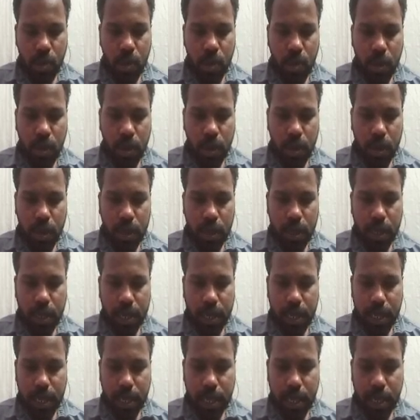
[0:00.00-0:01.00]
what
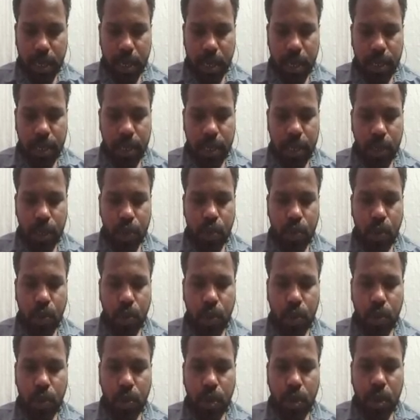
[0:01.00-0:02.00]
train
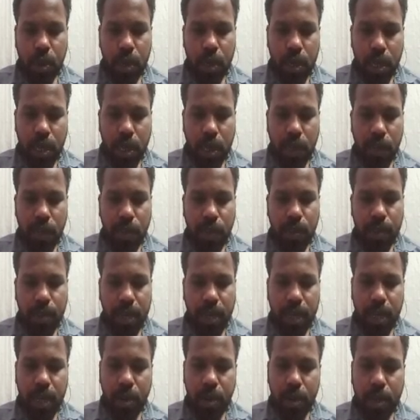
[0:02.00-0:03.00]
underscore. If I'm
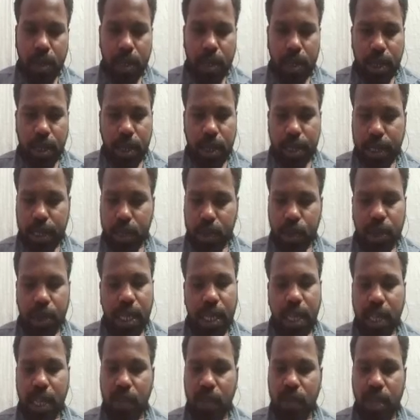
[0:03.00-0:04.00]
click on underscore,
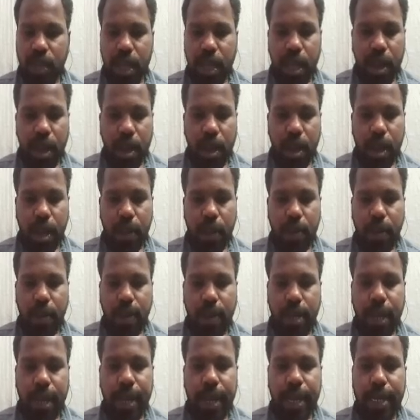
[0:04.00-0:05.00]
then it will
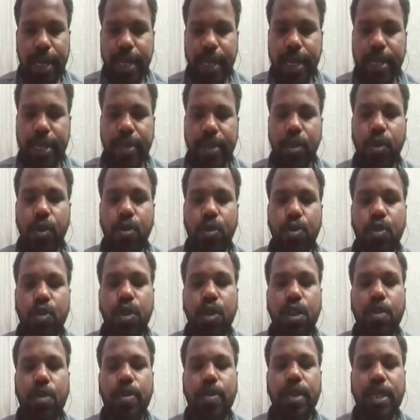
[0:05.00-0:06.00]
I can get auto
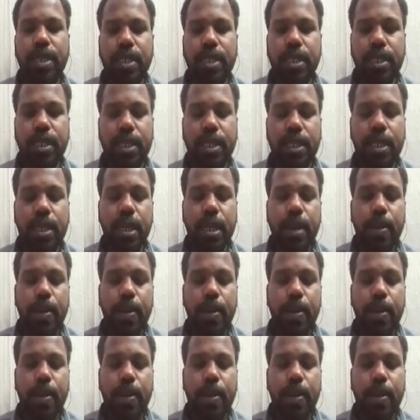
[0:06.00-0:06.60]
recommendation.